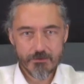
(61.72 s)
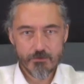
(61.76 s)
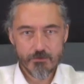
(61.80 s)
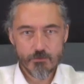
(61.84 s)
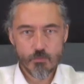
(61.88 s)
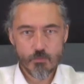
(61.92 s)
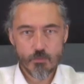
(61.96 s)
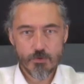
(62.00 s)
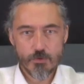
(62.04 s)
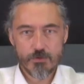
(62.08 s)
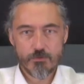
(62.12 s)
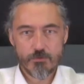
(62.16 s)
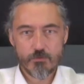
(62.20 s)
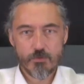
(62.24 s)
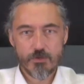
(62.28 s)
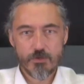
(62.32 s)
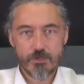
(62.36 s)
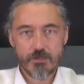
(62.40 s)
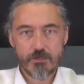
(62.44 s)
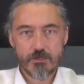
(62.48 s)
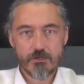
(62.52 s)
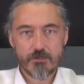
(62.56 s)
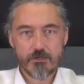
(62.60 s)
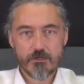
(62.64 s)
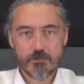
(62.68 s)
when we
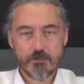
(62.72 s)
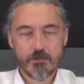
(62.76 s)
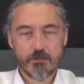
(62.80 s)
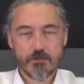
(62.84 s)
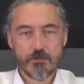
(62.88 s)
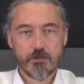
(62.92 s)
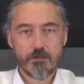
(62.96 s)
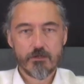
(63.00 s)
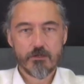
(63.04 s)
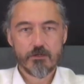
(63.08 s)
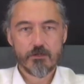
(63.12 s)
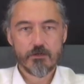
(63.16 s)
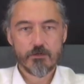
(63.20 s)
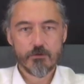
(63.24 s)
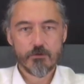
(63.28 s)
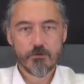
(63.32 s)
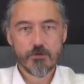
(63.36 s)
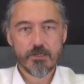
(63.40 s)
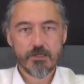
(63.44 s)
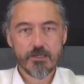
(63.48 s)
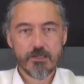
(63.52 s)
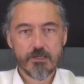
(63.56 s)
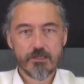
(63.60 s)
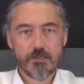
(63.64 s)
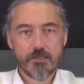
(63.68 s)
are
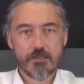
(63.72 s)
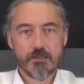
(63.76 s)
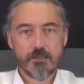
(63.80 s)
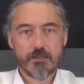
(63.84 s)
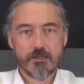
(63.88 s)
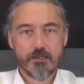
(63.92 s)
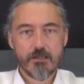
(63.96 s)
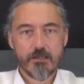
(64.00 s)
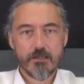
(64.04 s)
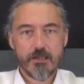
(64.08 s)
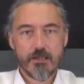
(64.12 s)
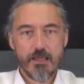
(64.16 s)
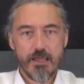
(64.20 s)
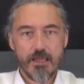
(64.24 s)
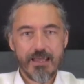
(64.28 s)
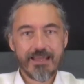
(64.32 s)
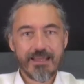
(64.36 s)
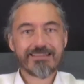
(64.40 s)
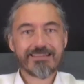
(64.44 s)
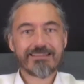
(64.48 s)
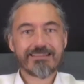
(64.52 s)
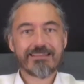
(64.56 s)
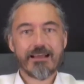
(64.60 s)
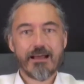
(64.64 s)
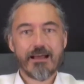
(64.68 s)
looking
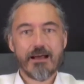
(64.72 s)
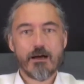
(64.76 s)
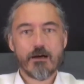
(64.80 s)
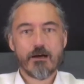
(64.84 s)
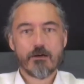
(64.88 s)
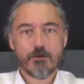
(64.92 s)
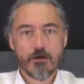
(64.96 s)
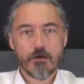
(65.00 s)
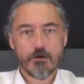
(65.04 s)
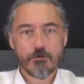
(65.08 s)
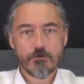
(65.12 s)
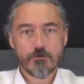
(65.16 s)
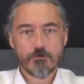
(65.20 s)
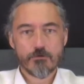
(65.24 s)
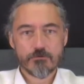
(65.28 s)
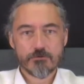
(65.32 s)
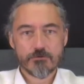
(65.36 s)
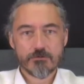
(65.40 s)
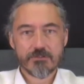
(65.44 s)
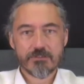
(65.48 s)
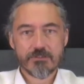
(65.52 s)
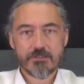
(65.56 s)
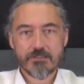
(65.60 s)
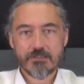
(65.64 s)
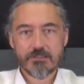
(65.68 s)
at our
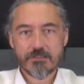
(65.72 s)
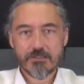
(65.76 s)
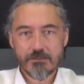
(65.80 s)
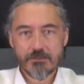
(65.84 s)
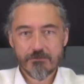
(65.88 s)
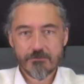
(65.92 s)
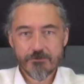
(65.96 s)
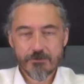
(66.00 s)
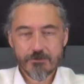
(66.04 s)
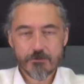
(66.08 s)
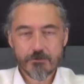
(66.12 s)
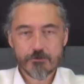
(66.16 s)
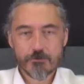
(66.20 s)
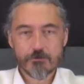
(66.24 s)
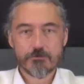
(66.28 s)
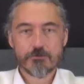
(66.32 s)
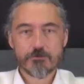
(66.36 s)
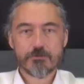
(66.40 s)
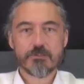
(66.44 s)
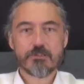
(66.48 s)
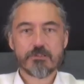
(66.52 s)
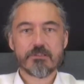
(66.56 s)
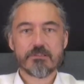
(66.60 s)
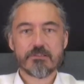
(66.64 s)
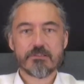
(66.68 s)
own
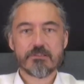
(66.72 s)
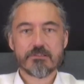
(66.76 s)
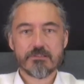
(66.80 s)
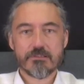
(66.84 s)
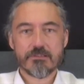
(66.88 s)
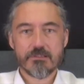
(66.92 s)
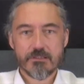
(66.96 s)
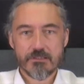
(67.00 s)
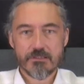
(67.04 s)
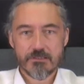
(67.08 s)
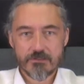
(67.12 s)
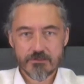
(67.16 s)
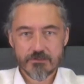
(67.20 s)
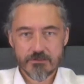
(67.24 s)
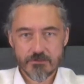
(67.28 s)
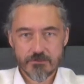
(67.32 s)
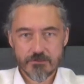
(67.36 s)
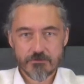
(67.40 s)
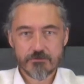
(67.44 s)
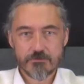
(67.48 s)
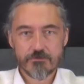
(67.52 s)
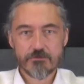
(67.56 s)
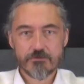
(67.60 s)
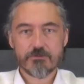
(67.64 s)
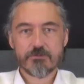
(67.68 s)
difficulties,
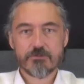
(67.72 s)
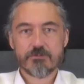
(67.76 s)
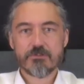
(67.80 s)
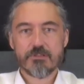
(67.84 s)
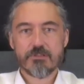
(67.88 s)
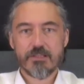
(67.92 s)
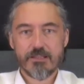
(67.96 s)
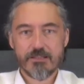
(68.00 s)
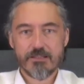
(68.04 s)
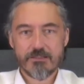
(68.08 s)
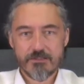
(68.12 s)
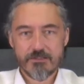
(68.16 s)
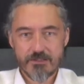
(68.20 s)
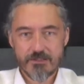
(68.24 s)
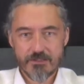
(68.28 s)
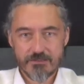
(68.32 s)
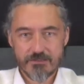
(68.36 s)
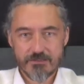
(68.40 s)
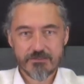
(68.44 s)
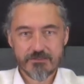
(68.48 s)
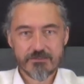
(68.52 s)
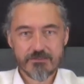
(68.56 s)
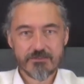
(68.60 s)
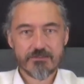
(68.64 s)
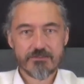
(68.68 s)
issues,
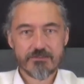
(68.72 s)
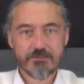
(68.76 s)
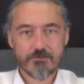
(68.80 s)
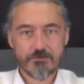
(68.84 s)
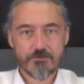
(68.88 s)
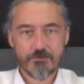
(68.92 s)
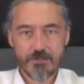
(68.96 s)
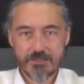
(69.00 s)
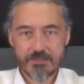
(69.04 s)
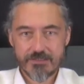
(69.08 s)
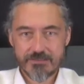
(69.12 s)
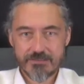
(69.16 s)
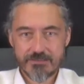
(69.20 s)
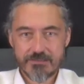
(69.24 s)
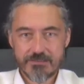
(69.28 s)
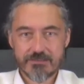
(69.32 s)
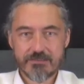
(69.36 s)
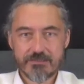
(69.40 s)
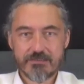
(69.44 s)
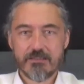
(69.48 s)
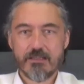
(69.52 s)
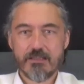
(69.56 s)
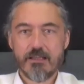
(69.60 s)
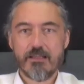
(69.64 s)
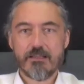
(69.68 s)
tensions,
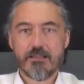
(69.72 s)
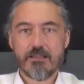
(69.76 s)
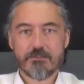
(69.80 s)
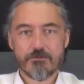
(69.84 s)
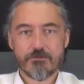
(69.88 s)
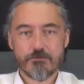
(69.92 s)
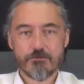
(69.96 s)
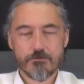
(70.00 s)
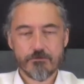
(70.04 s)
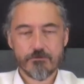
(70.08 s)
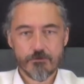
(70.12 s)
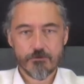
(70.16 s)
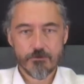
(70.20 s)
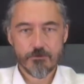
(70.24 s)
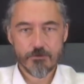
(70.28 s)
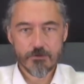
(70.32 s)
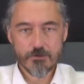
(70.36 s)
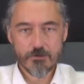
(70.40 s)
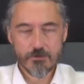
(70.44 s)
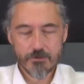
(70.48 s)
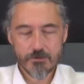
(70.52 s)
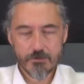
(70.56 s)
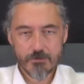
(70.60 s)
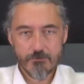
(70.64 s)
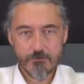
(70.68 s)
stress, and so forth,
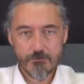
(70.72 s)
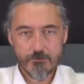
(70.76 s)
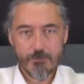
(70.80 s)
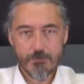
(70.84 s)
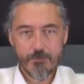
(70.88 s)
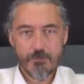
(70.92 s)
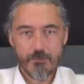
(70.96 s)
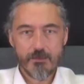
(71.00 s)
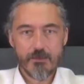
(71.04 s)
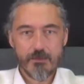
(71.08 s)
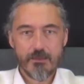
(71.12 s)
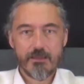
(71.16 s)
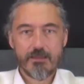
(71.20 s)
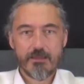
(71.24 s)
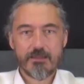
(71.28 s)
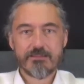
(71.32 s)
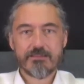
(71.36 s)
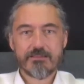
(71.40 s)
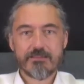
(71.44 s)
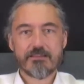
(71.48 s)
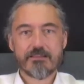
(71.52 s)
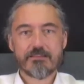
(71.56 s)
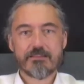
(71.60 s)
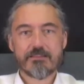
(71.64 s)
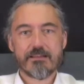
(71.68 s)
is
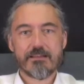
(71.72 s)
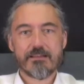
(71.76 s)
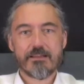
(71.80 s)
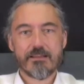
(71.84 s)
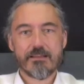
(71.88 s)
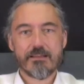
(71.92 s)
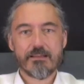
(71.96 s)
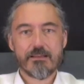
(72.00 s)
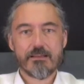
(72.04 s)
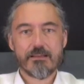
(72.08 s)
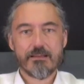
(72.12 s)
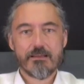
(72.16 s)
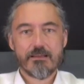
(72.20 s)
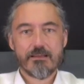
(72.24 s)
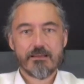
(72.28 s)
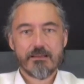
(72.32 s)
actually